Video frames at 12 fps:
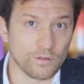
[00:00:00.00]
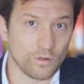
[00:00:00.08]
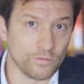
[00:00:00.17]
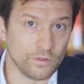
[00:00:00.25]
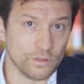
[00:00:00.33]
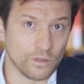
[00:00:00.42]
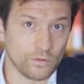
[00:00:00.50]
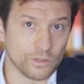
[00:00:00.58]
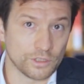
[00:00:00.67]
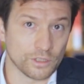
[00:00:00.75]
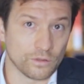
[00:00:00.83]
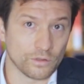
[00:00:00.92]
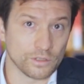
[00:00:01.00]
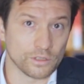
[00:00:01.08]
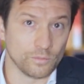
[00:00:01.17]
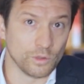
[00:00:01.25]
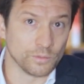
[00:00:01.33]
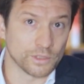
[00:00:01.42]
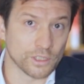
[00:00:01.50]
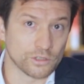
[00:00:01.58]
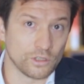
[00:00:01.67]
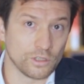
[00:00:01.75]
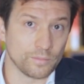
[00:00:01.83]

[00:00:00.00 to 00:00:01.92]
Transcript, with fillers: of the knowledge according to Bloom's taxonomy